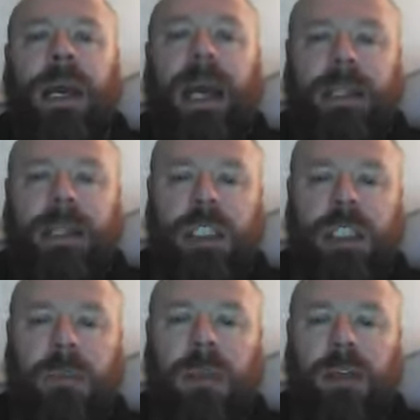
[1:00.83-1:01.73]
in
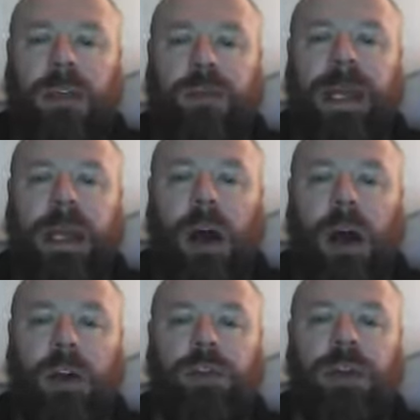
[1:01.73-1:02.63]
some
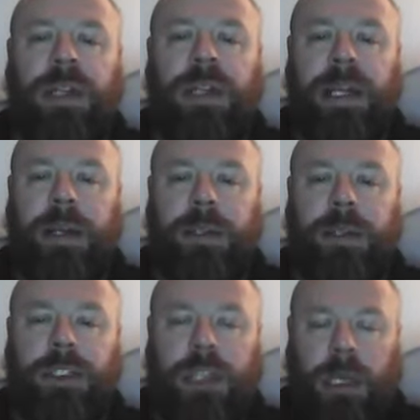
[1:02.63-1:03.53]
300
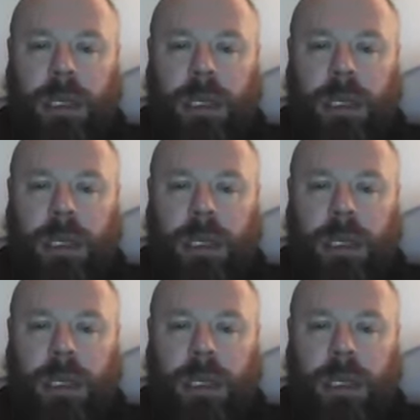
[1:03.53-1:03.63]
years.